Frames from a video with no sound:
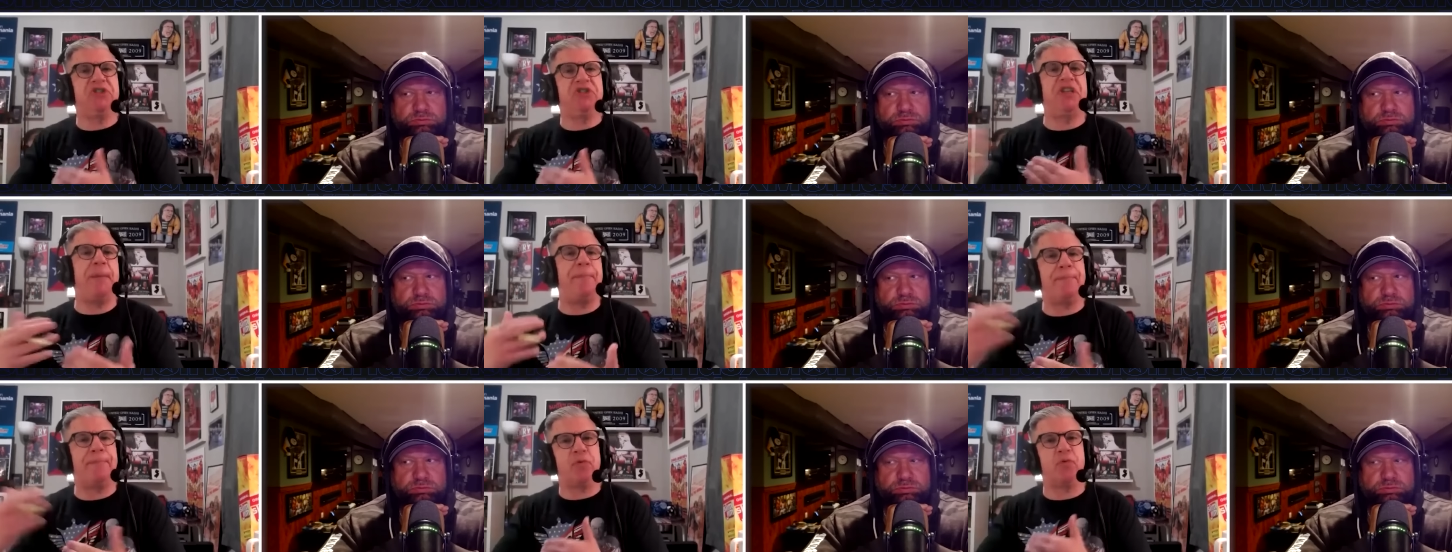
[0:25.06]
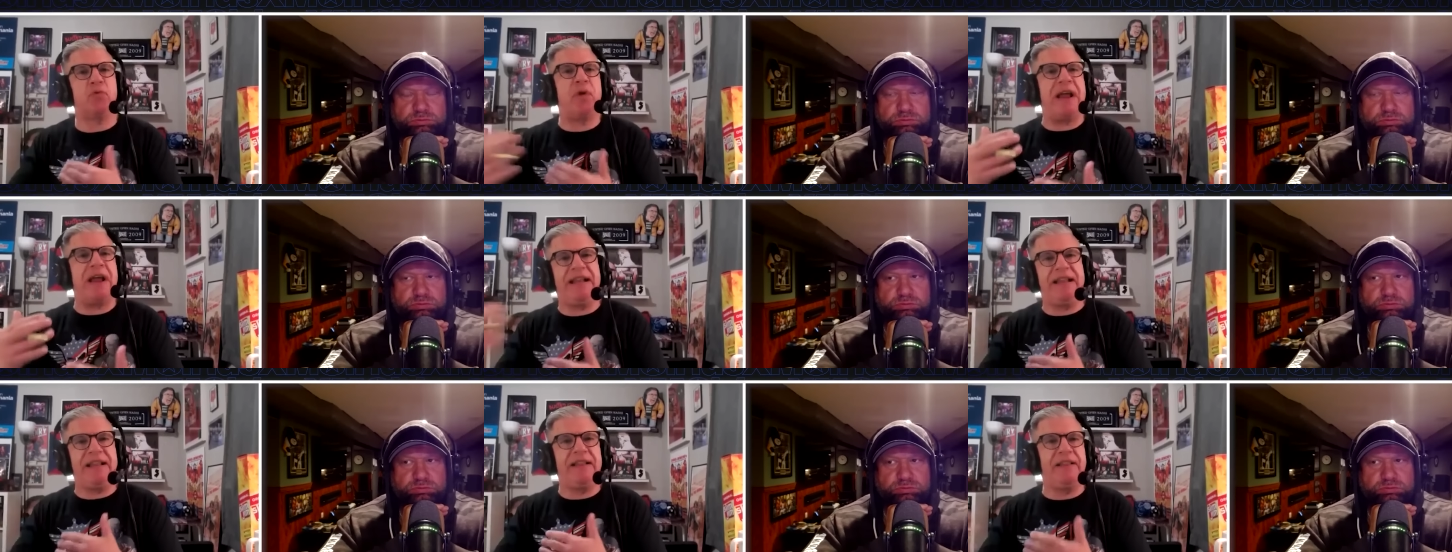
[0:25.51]

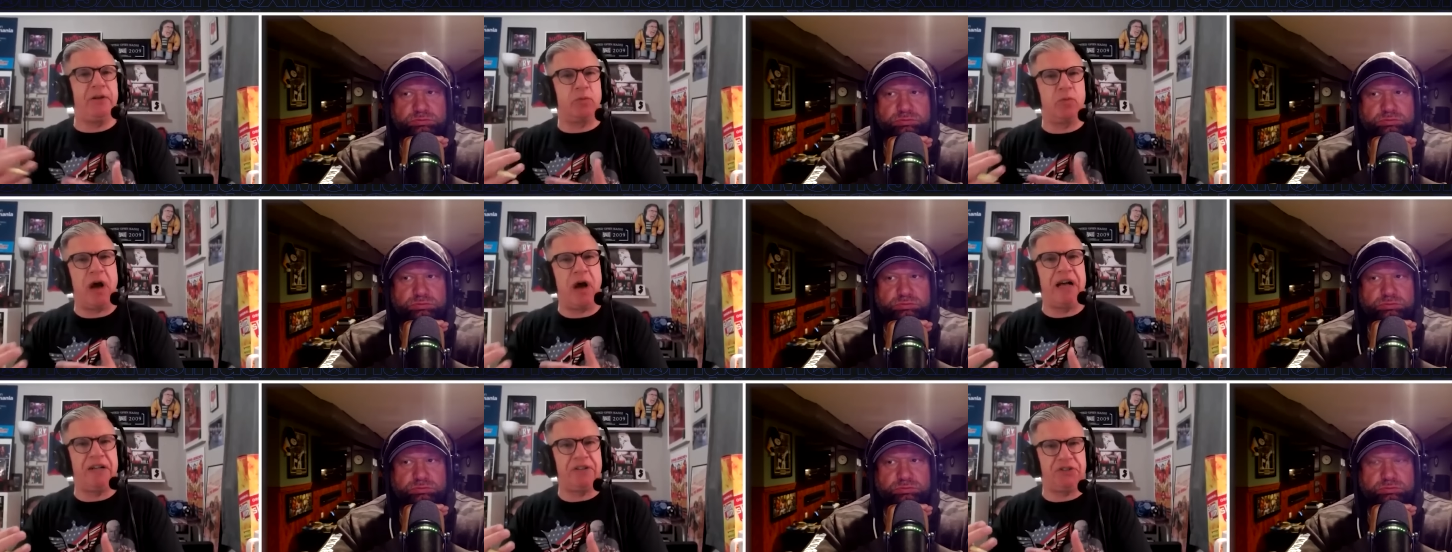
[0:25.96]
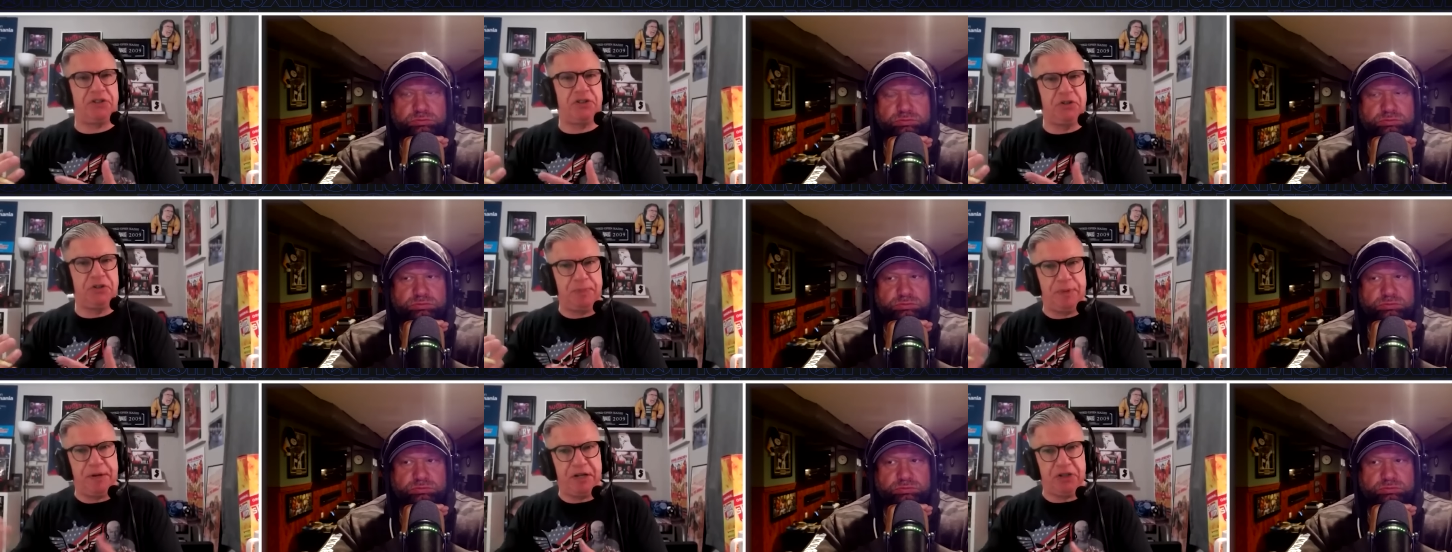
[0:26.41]
Speaker 1: separating the
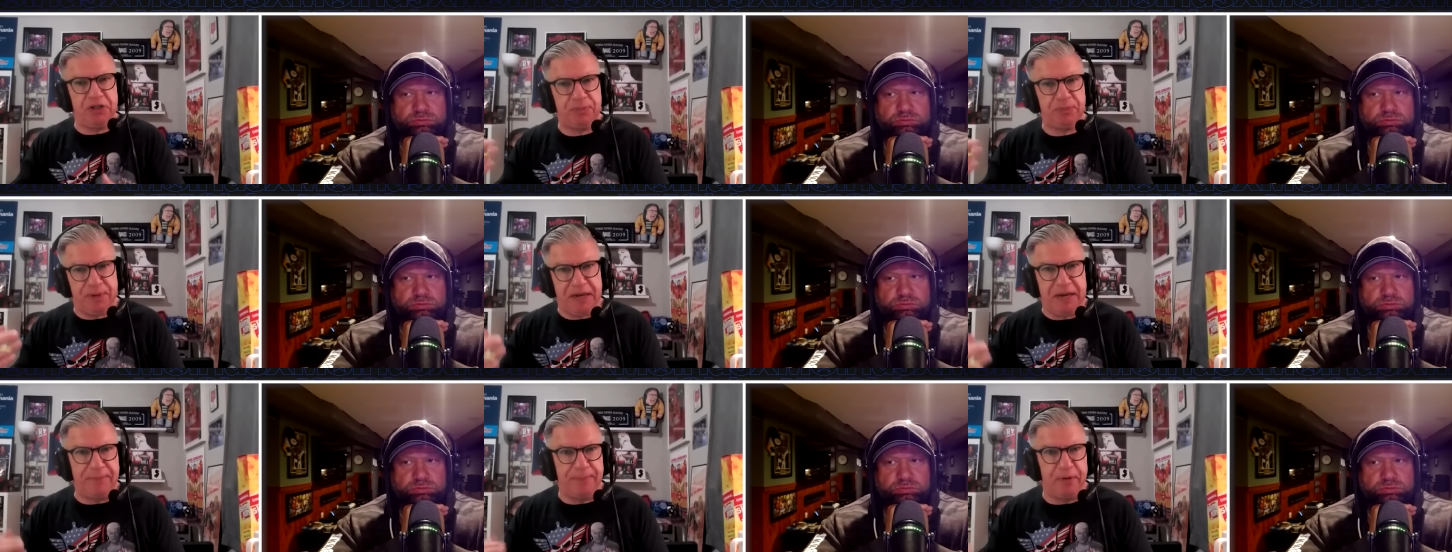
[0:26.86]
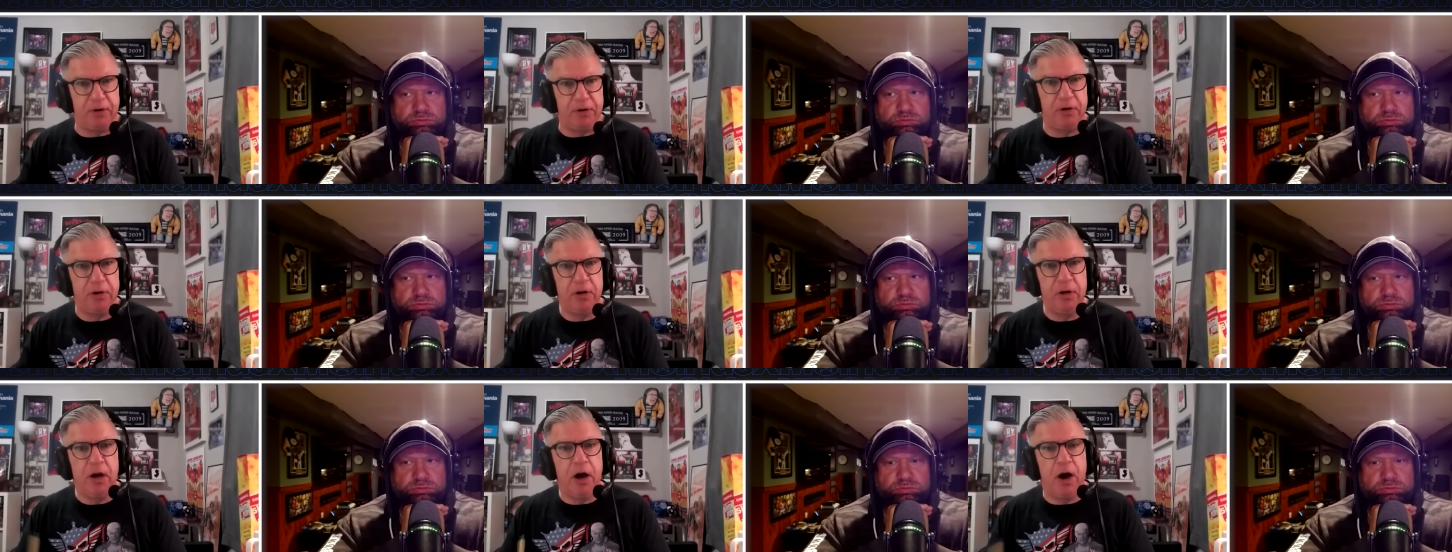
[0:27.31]
rosters because
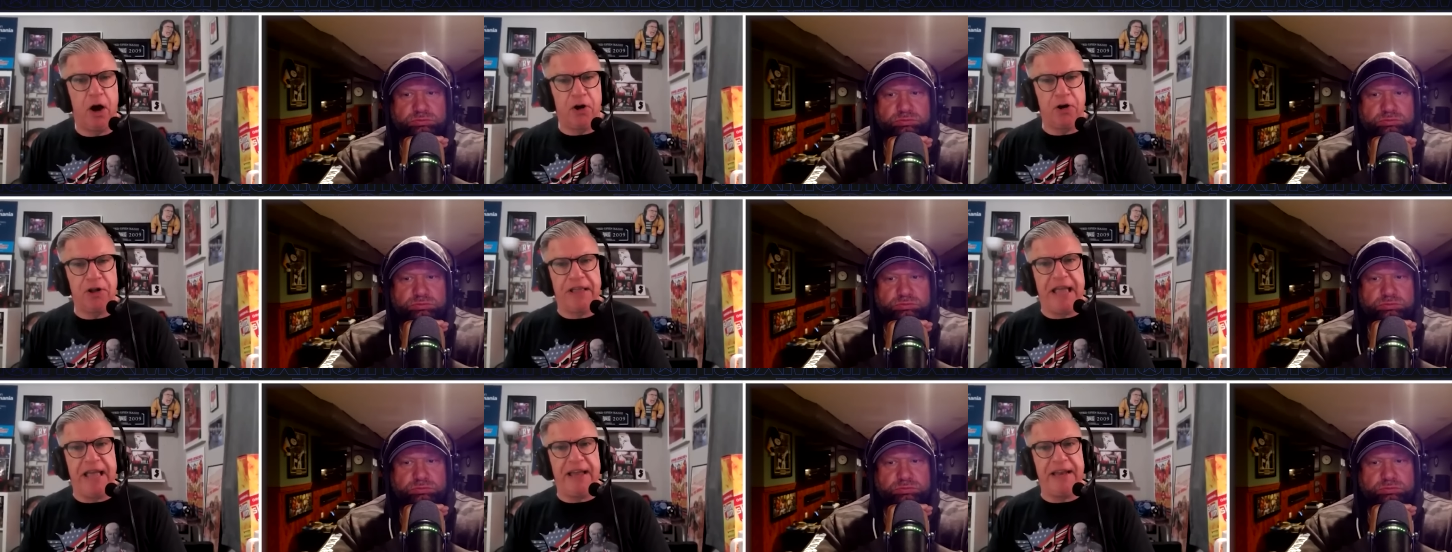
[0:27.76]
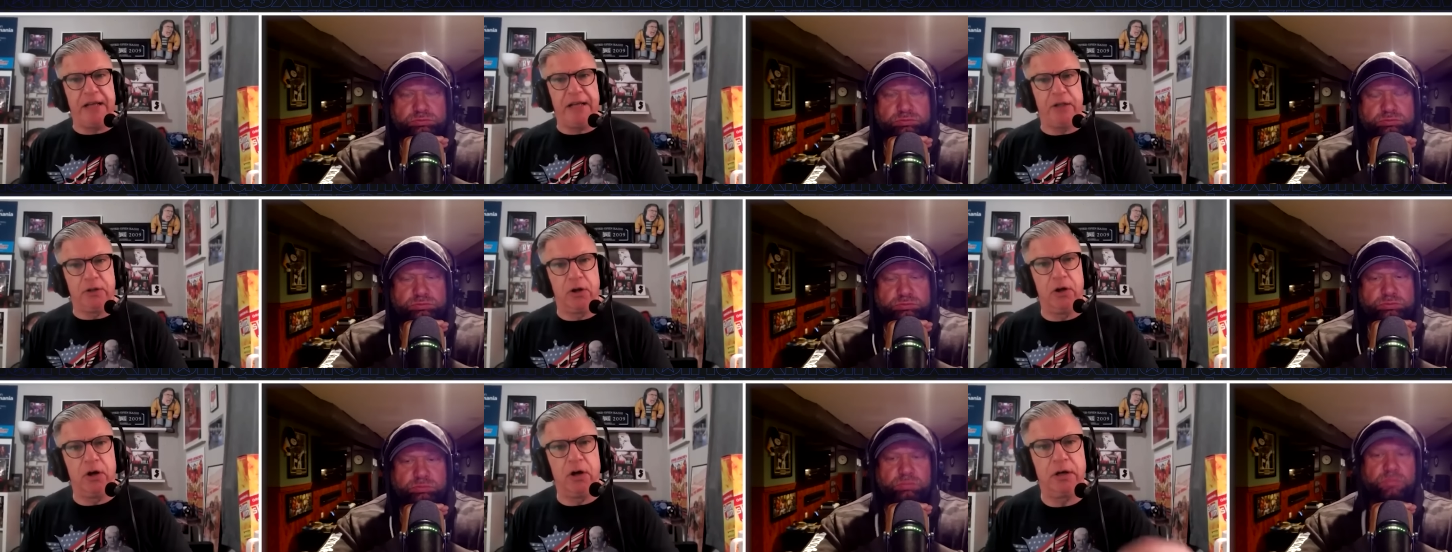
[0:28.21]
people aren't getting
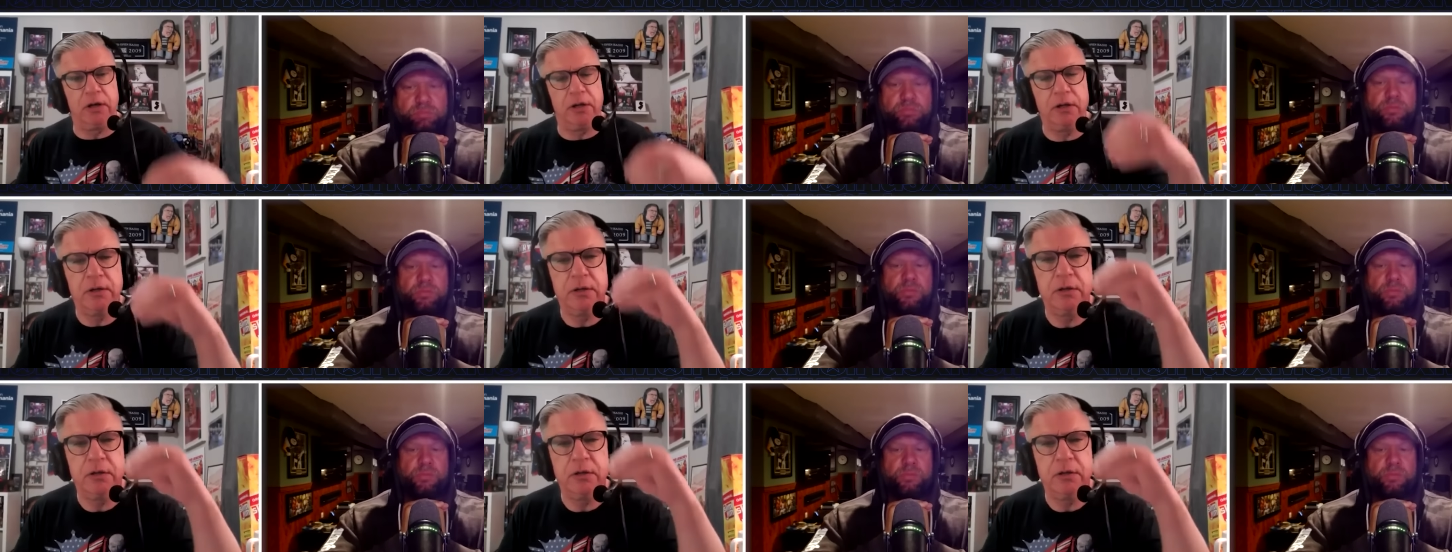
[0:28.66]
along?